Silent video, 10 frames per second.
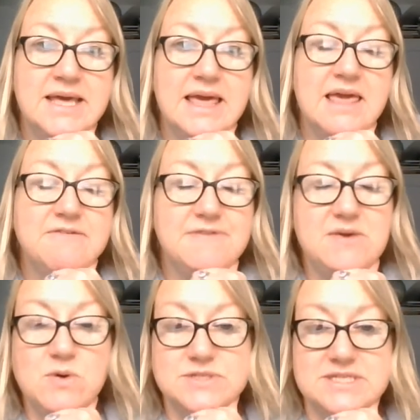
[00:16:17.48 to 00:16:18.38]
if he
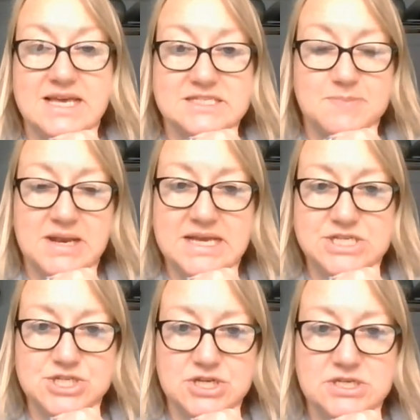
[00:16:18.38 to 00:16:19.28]
wants an
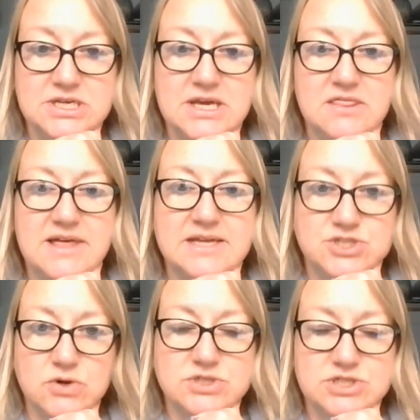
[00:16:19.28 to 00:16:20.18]
explanation, then
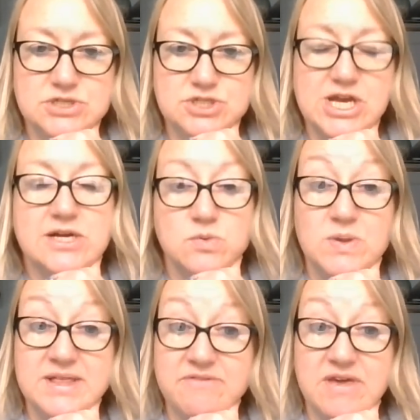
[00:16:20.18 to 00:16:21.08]
Dr. Jekyll
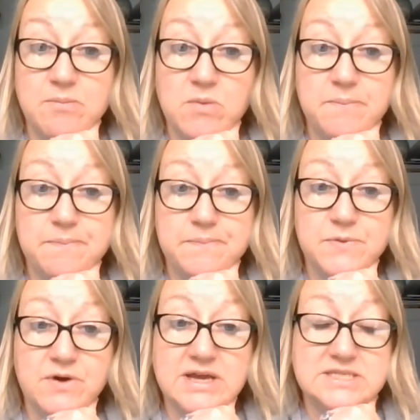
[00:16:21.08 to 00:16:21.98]
will give him one.
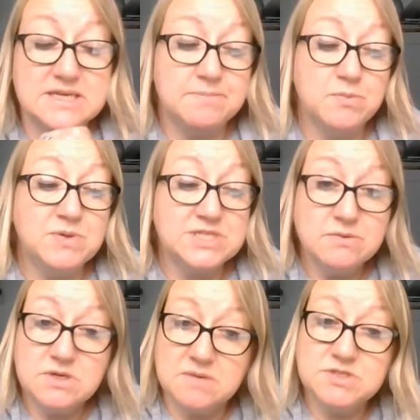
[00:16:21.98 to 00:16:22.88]
All right, but we
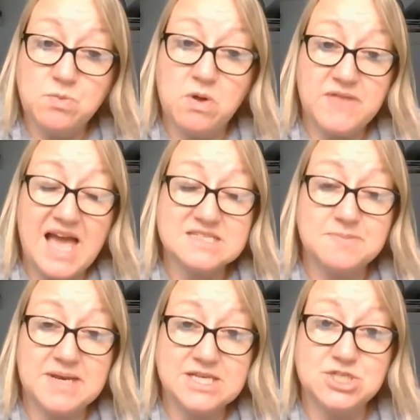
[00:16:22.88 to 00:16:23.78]
don't come to what that
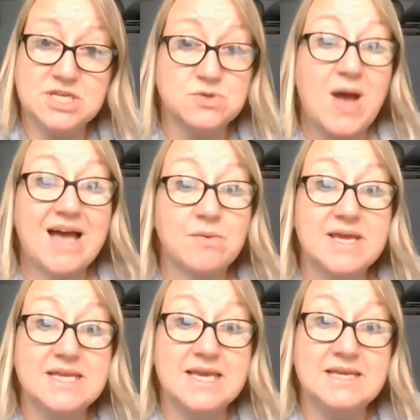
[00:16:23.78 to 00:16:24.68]
explanation is or how
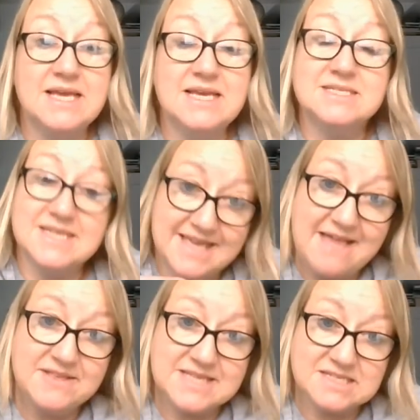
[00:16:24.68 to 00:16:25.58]
he used to
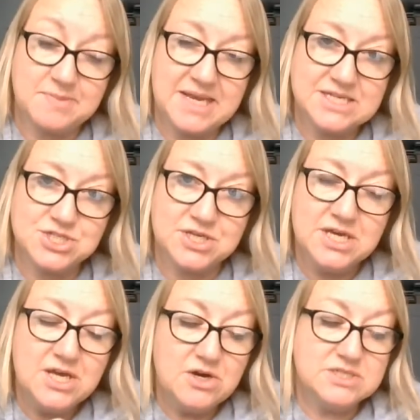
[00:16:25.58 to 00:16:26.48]
get this explanation
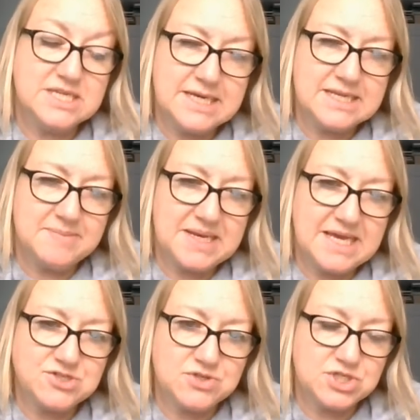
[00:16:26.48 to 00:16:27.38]
until a little bit
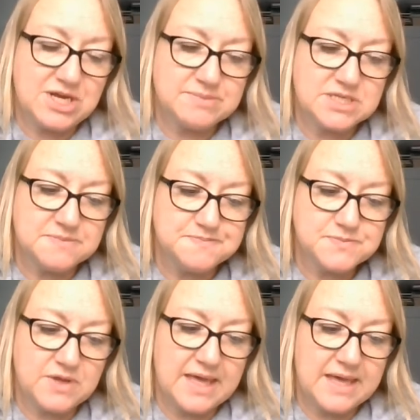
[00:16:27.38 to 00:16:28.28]
later in the chapter.
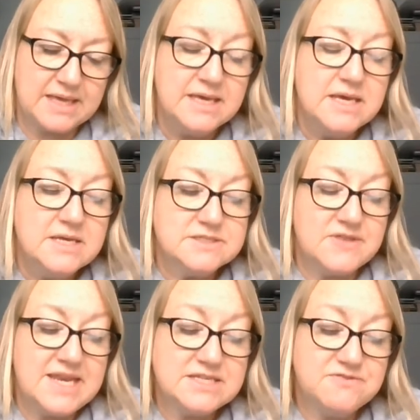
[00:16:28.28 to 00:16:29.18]
Okay, so
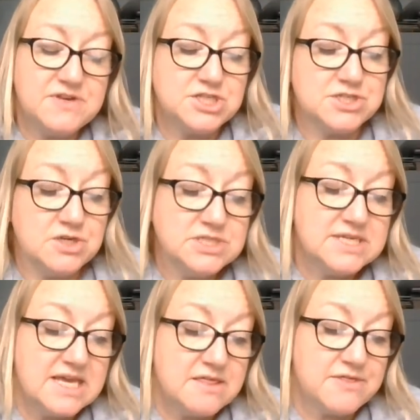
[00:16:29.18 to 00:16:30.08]
the letter finishes, and
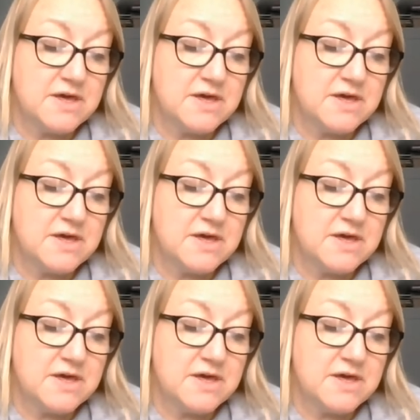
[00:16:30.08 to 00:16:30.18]
underneath